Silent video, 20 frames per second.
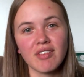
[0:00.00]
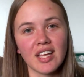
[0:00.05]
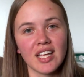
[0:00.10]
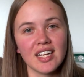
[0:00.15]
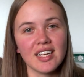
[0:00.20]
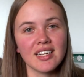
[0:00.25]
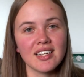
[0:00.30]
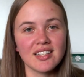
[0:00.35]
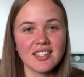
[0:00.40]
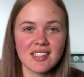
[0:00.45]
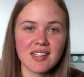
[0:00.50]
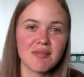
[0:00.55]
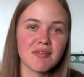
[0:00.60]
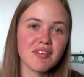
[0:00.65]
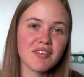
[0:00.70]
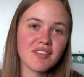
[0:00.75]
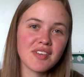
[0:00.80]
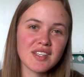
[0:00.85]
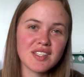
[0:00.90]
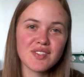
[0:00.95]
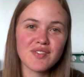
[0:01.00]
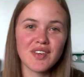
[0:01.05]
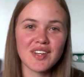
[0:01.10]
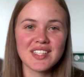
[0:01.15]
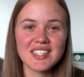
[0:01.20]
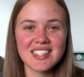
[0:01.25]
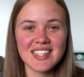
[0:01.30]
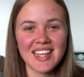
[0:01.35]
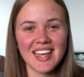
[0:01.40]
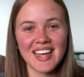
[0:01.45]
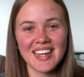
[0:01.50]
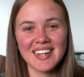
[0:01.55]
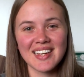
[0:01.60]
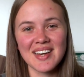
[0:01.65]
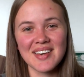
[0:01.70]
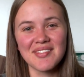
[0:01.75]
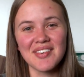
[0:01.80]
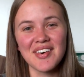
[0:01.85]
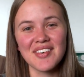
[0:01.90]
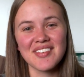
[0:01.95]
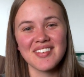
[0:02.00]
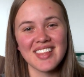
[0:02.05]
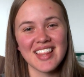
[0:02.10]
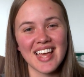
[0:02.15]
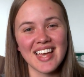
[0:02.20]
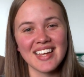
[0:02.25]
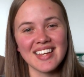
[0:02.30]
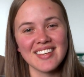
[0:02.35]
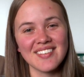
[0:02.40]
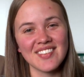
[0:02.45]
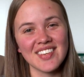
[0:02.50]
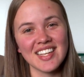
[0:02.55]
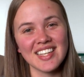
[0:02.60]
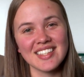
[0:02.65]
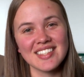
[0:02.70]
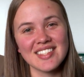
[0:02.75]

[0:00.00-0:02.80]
and some of his friends that had come over that evening,